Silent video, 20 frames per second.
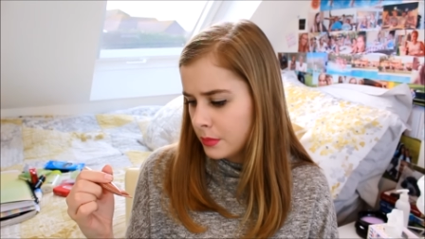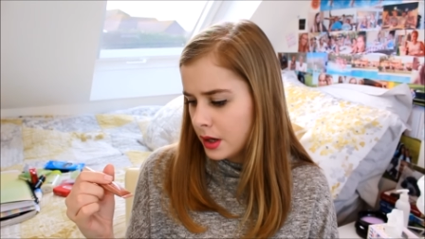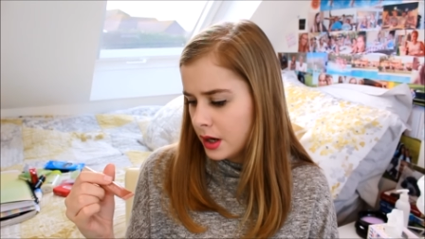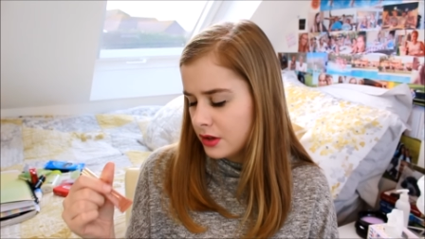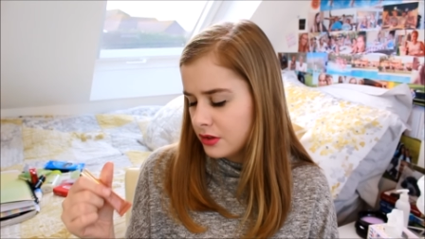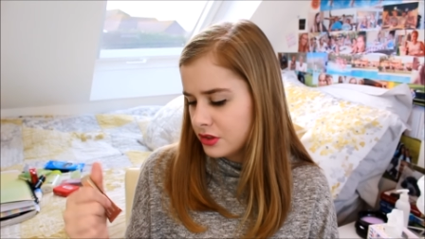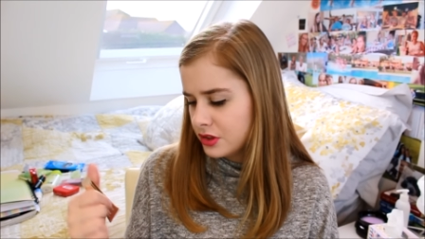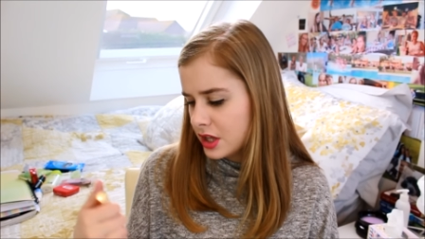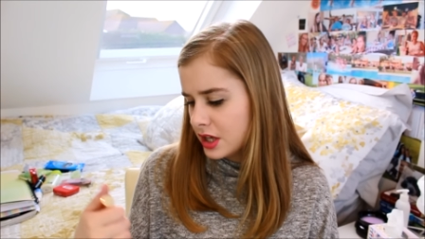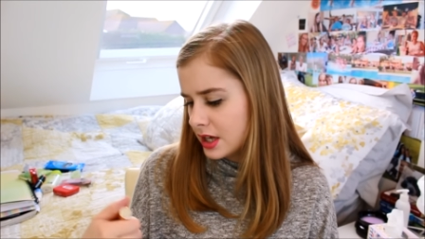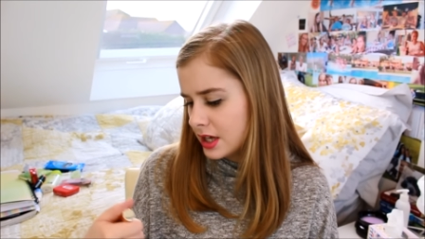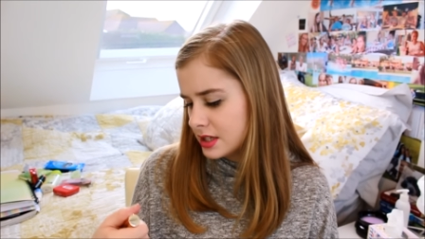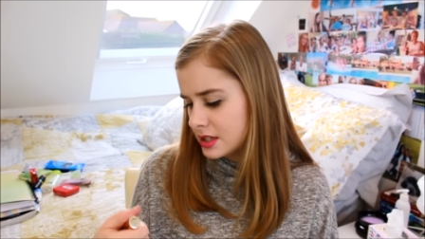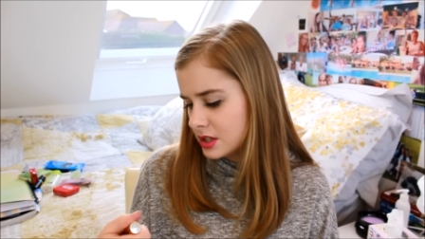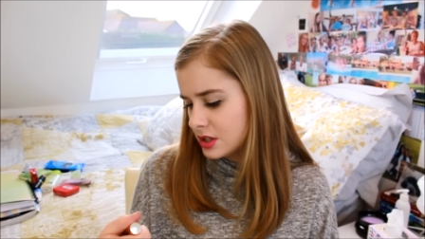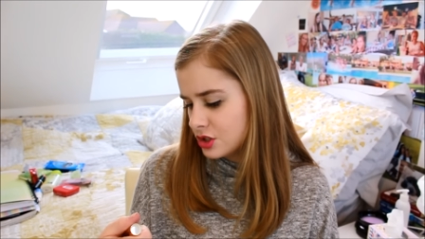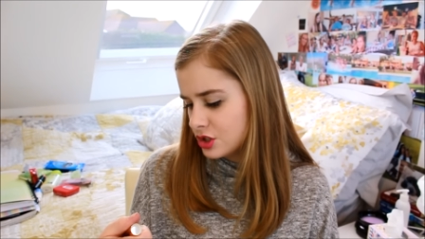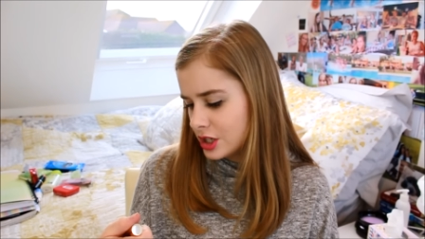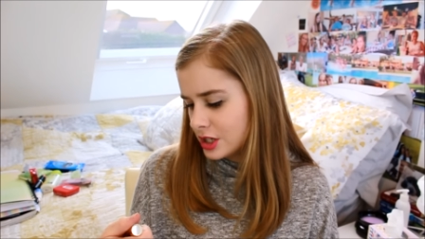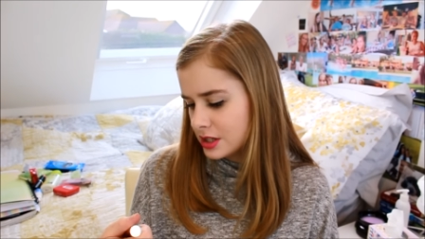I think it's
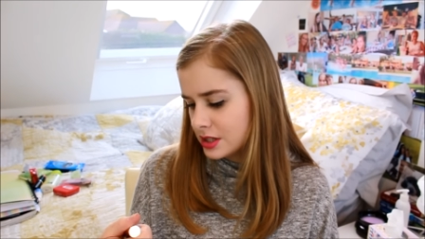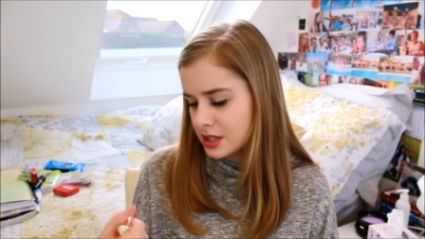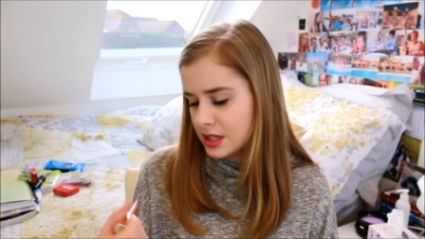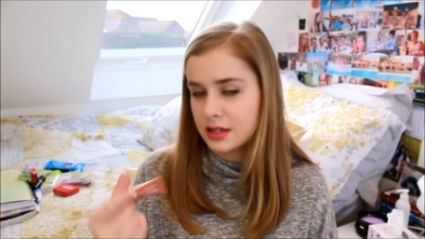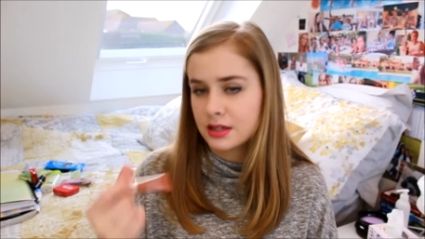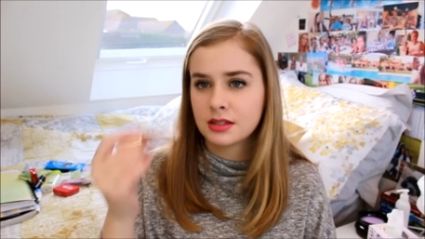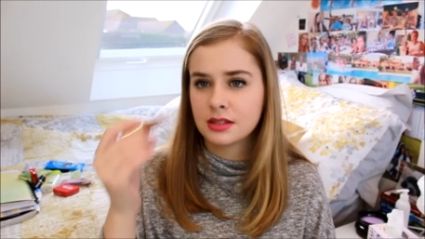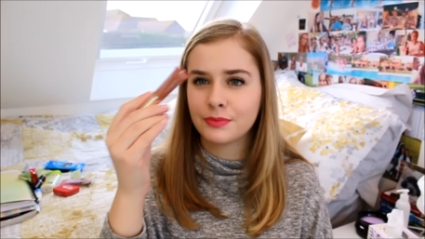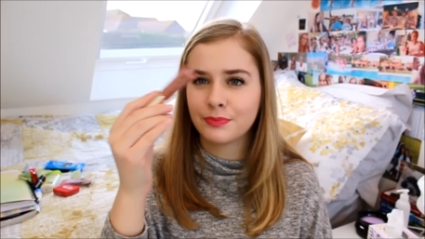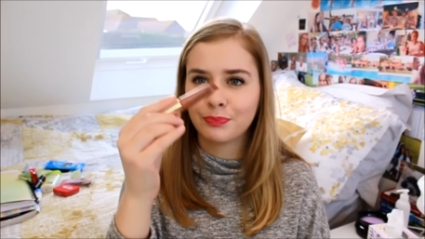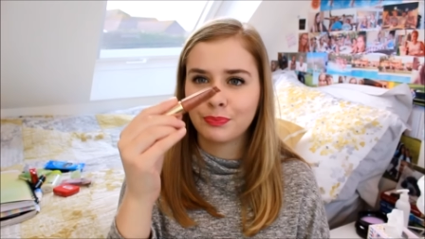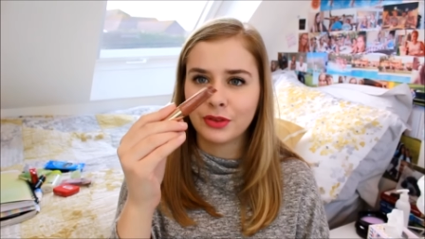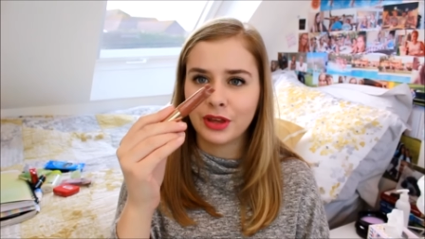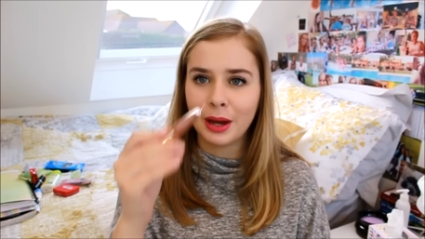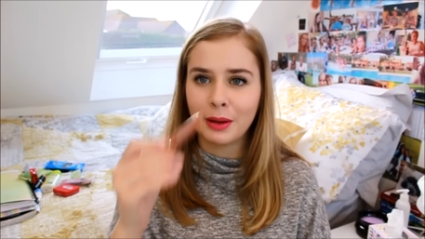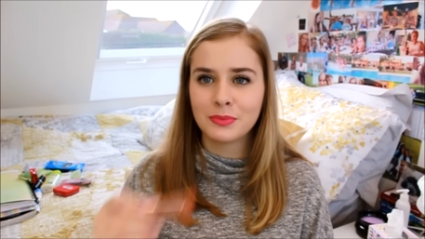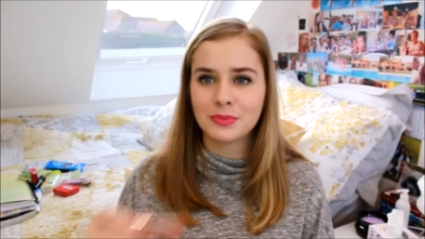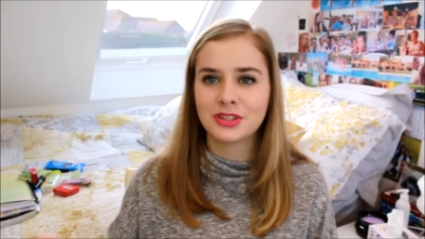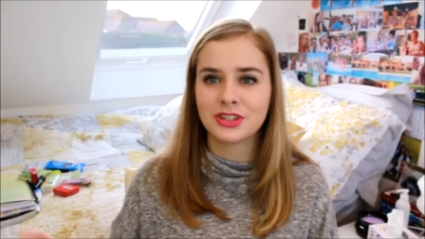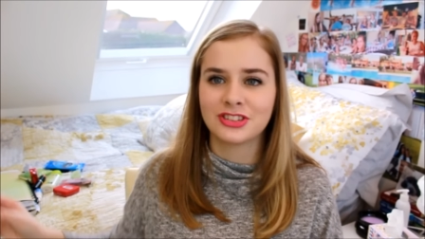in the shade six.
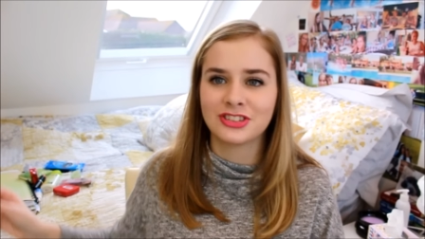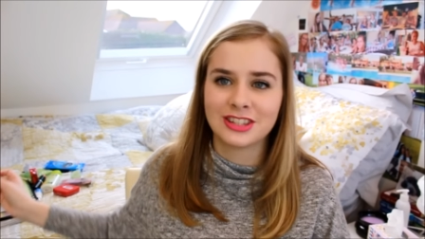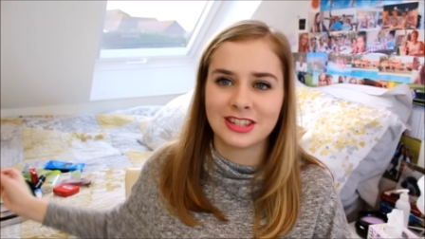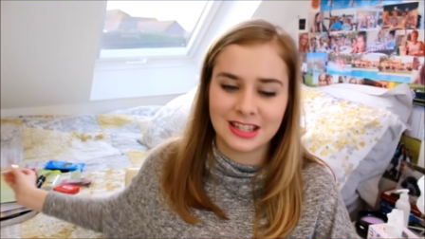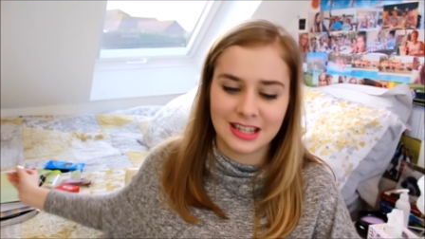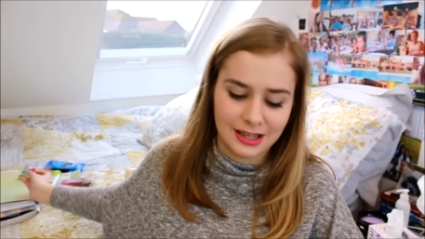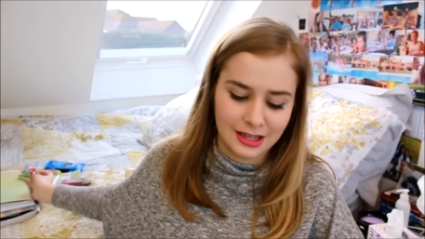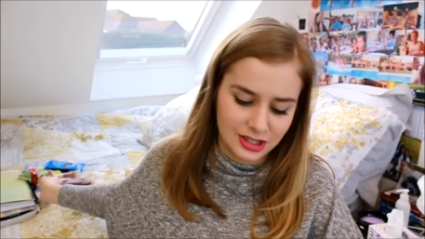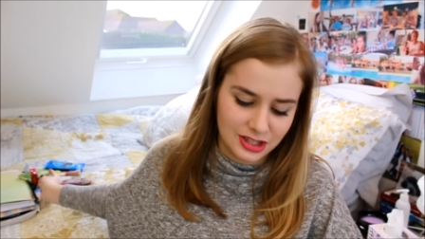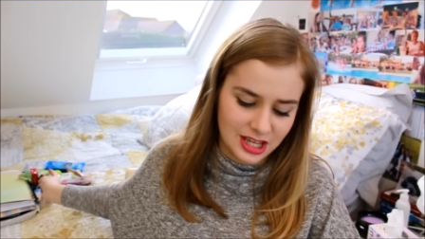Yeah, six.